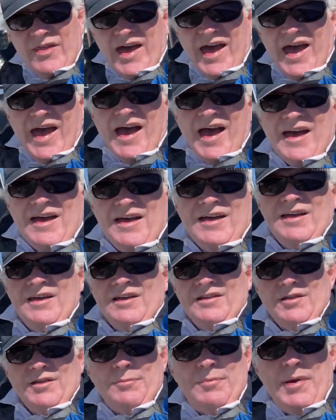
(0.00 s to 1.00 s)
there,
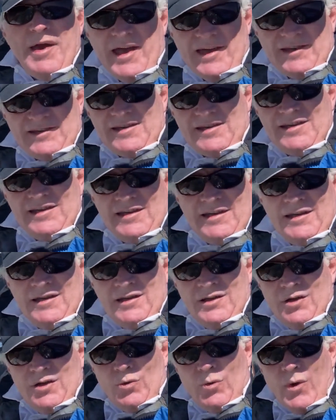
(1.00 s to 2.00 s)
the pit
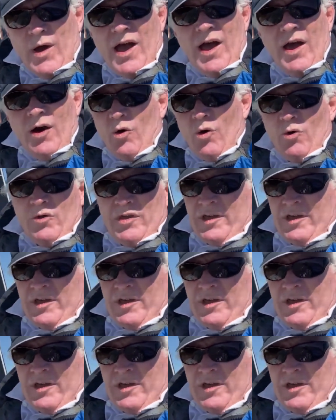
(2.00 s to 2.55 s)
where all